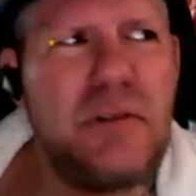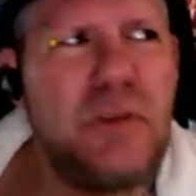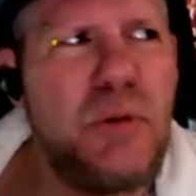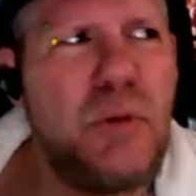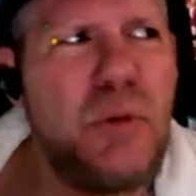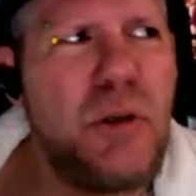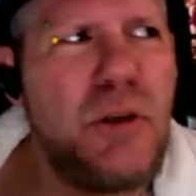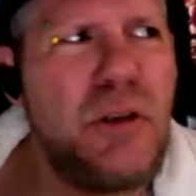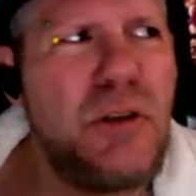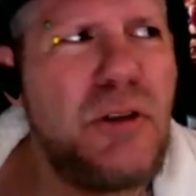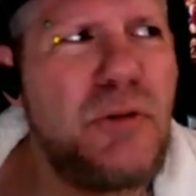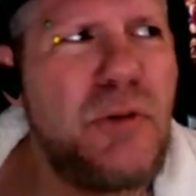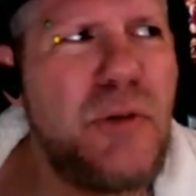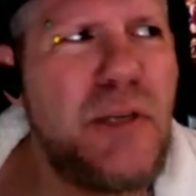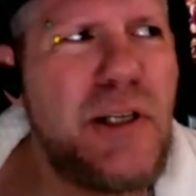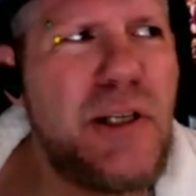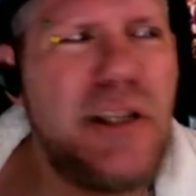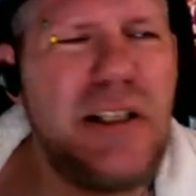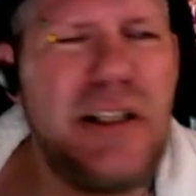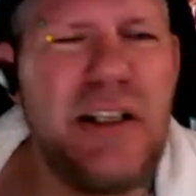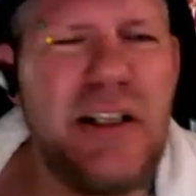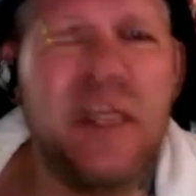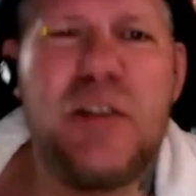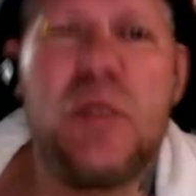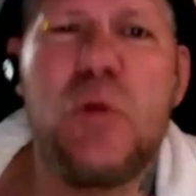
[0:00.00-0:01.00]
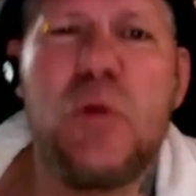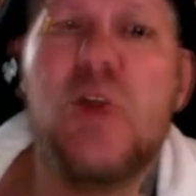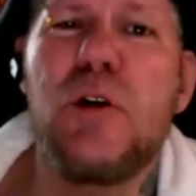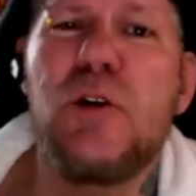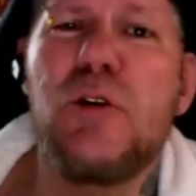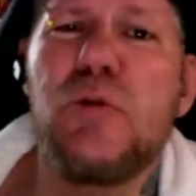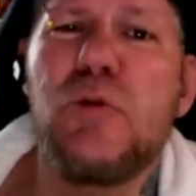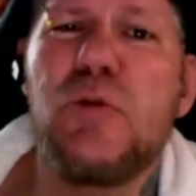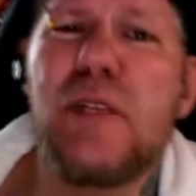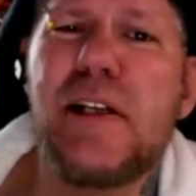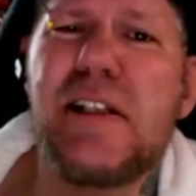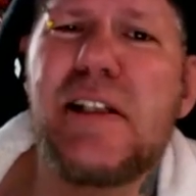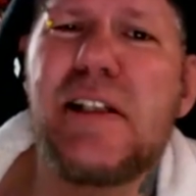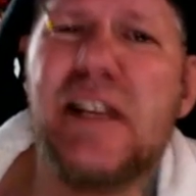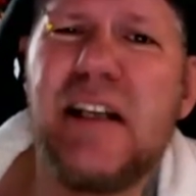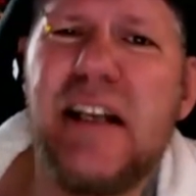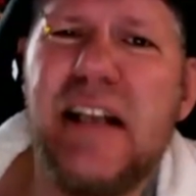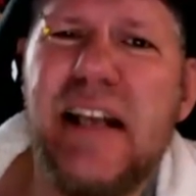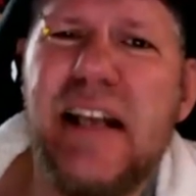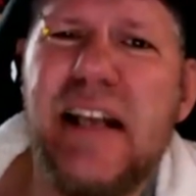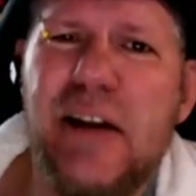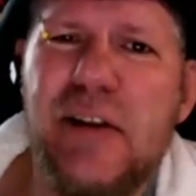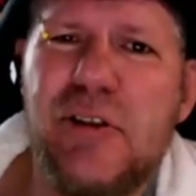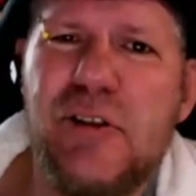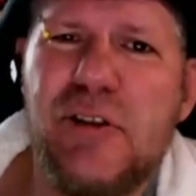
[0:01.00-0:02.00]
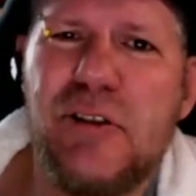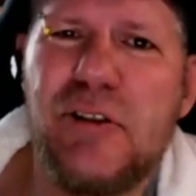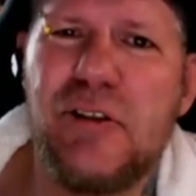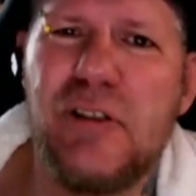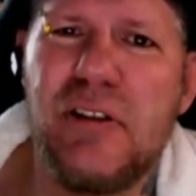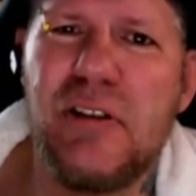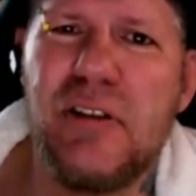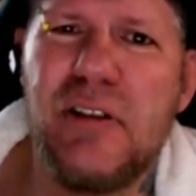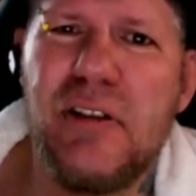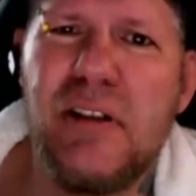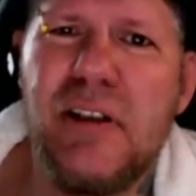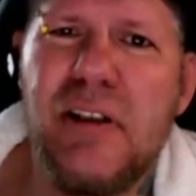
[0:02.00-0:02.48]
World Wrestling Council.